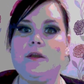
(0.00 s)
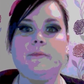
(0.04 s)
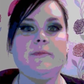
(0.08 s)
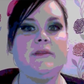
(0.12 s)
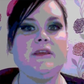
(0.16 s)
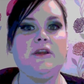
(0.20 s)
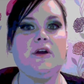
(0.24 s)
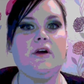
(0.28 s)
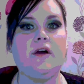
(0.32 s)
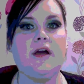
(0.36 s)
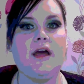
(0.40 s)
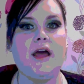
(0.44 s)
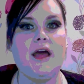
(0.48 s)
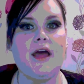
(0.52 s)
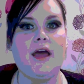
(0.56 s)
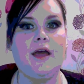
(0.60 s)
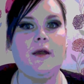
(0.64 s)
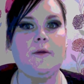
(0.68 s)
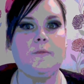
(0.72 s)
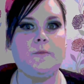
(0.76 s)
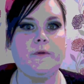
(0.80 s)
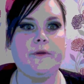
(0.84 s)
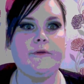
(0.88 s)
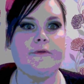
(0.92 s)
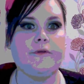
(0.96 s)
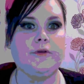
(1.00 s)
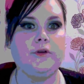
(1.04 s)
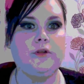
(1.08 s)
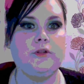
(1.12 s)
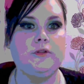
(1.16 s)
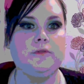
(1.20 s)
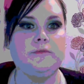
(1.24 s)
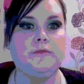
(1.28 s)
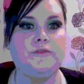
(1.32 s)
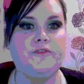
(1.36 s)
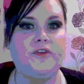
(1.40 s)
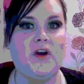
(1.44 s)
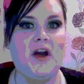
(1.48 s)
nobody got hurt and we were
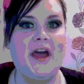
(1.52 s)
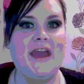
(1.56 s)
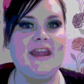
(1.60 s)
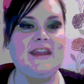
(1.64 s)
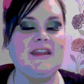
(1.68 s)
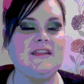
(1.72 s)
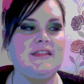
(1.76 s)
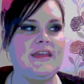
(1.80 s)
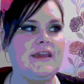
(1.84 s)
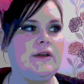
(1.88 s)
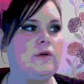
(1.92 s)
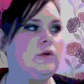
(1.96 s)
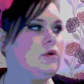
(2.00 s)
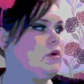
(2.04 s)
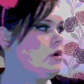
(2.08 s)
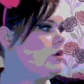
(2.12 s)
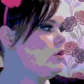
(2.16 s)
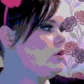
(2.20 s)
all fine and they all